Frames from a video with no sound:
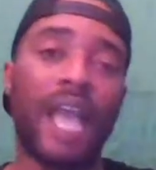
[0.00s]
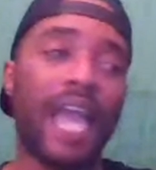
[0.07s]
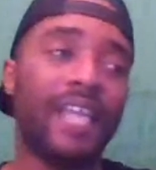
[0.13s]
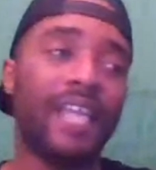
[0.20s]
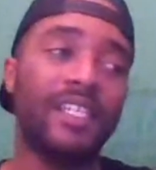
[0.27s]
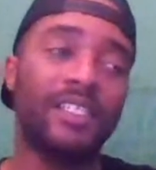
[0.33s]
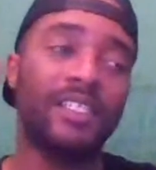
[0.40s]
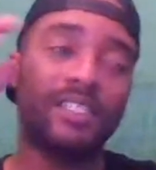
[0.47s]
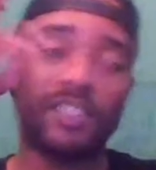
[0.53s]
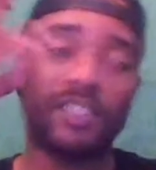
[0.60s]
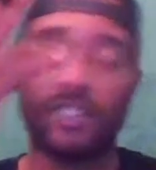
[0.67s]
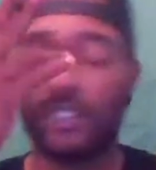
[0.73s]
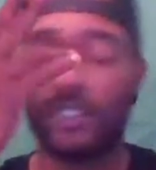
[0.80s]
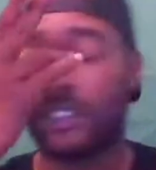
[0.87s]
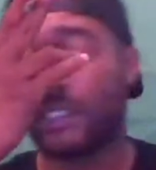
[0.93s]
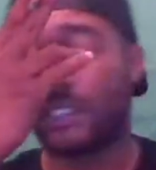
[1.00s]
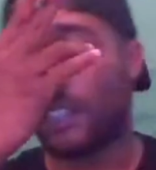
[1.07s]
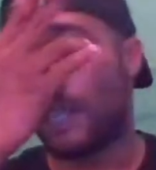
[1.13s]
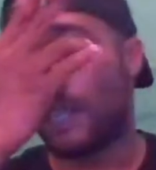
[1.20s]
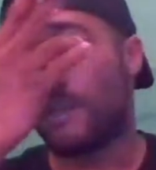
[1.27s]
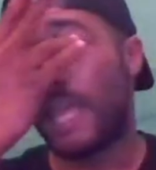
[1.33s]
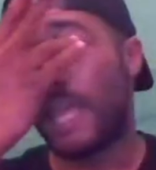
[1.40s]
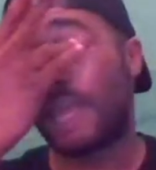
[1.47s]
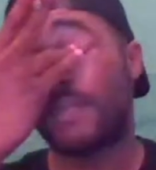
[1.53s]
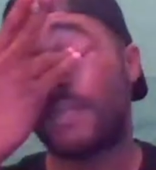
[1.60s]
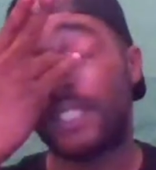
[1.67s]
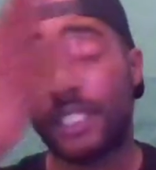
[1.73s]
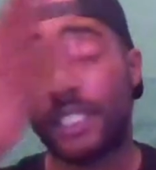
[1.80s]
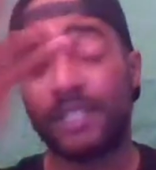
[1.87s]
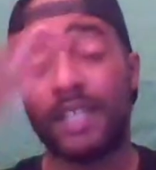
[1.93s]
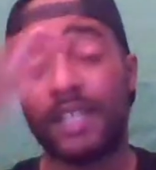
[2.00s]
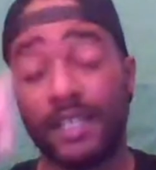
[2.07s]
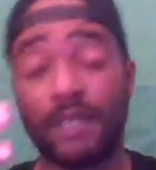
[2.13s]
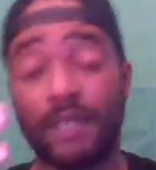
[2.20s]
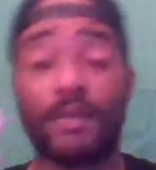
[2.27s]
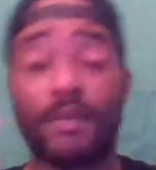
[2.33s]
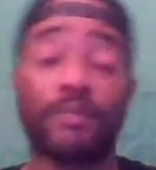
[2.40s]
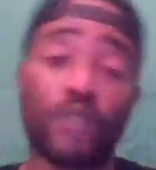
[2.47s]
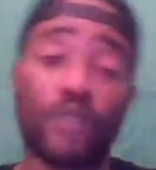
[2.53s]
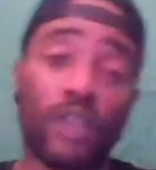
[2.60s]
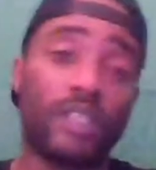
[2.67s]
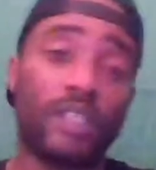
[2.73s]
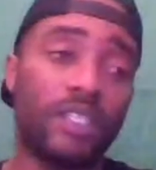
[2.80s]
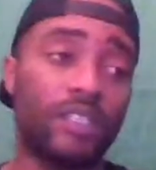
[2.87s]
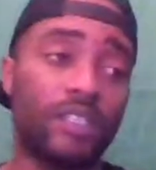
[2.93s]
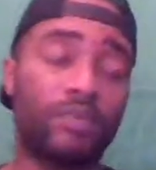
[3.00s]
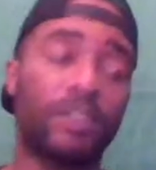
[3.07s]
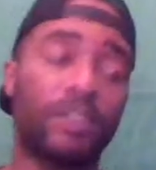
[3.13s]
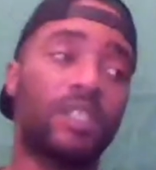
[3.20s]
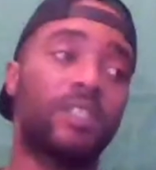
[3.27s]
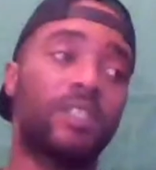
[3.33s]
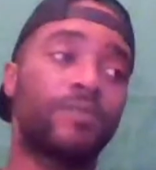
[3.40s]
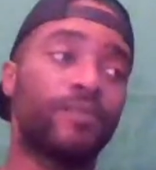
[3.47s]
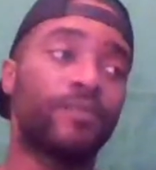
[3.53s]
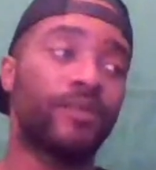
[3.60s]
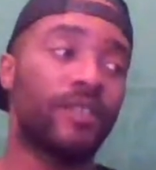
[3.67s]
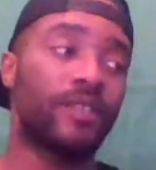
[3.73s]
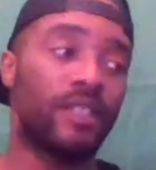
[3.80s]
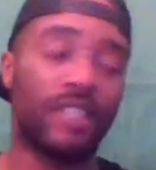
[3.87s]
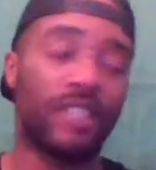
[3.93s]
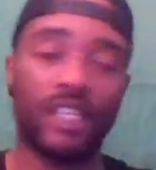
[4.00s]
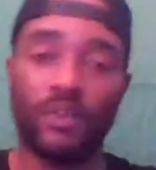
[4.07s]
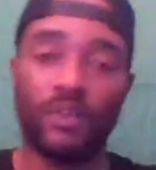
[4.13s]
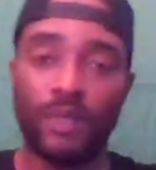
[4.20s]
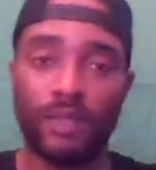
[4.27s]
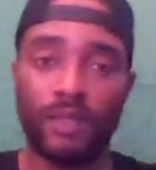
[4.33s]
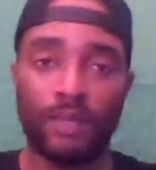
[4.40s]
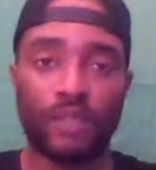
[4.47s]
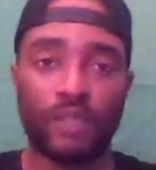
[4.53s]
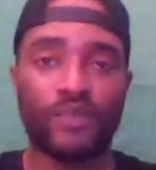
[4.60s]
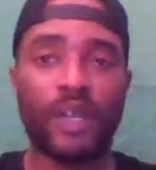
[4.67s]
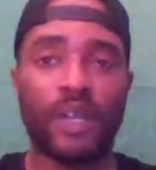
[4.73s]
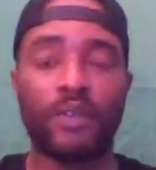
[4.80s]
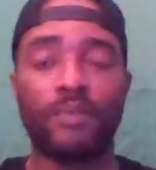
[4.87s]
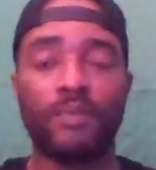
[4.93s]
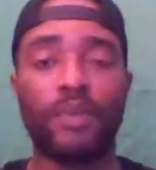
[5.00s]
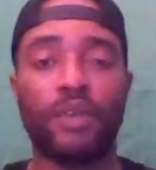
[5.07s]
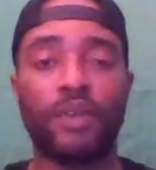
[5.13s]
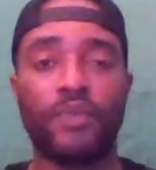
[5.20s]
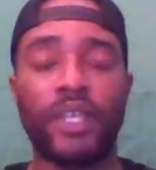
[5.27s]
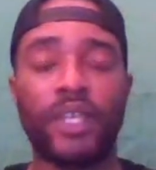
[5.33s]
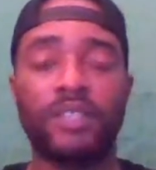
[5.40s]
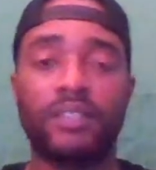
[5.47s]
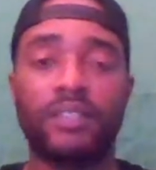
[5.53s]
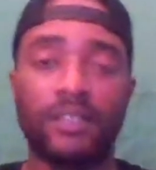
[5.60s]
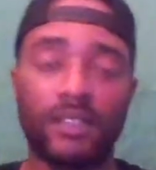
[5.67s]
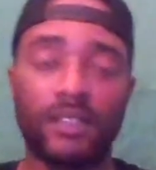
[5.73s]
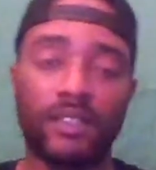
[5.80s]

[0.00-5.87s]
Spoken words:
I ain't necessarily just saying black, but yes, I am. I'm talking to us because, nigga, we the most frowned upon race.